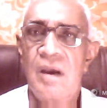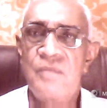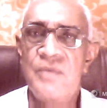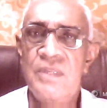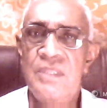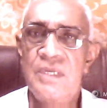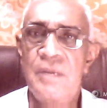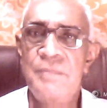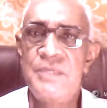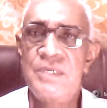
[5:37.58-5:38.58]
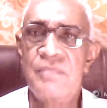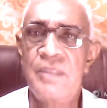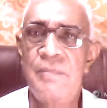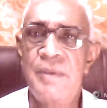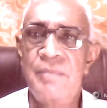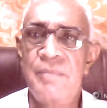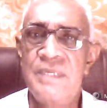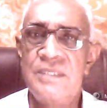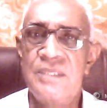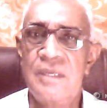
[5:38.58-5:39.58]
After the rupture of the
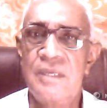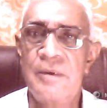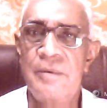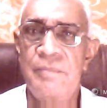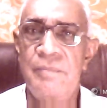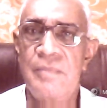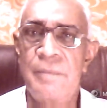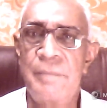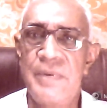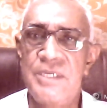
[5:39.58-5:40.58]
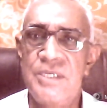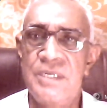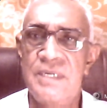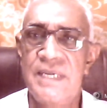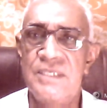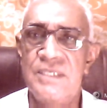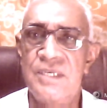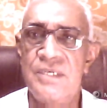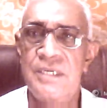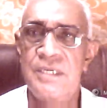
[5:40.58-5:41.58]
membranes, the pressure
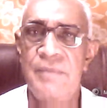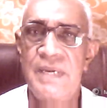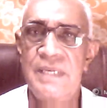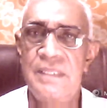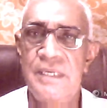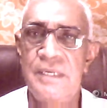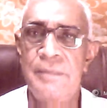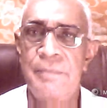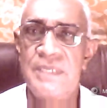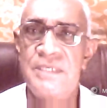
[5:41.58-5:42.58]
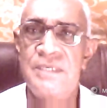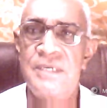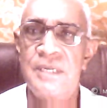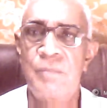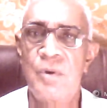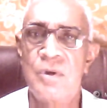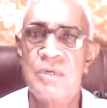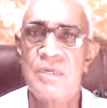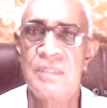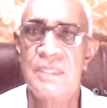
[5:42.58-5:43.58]
exerted by the presenting
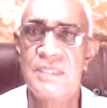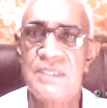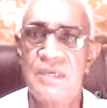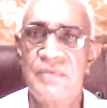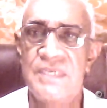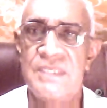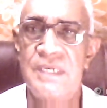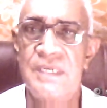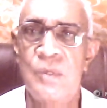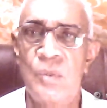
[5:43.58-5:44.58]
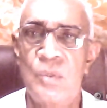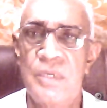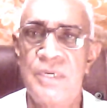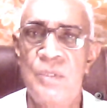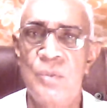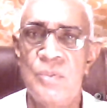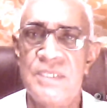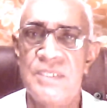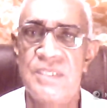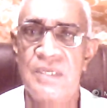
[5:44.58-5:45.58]
part on the cervix
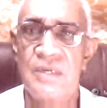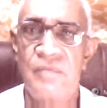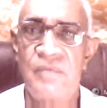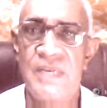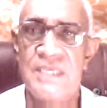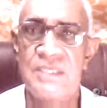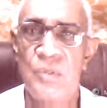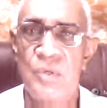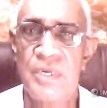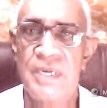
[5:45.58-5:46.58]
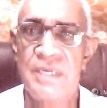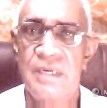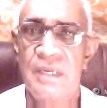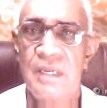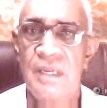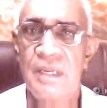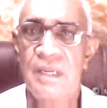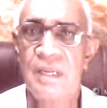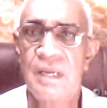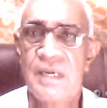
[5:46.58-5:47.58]
induces reflex uterine
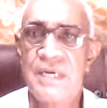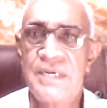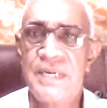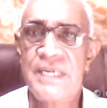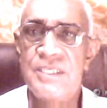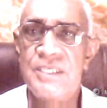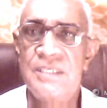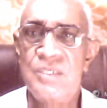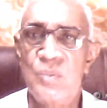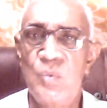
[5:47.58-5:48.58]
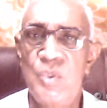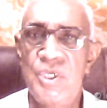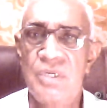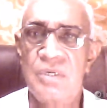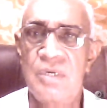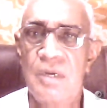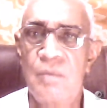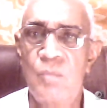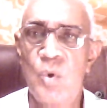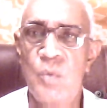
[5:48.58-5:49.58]
contractions, which
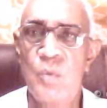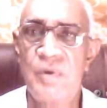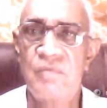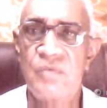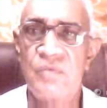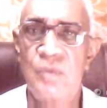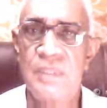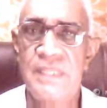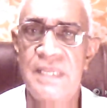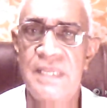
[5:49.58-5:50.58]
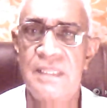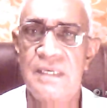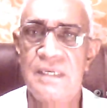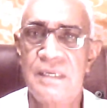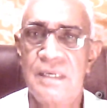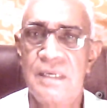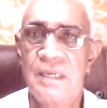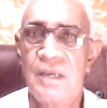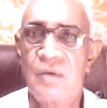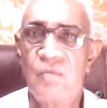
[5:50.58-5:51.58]
are more powerful than the
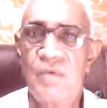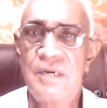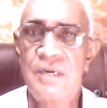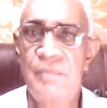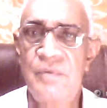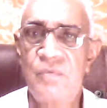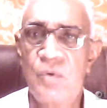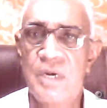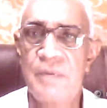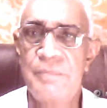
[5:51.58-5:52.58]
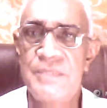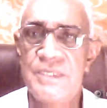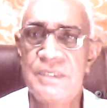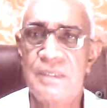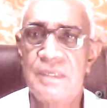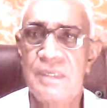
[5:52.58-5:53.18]
one before rupture.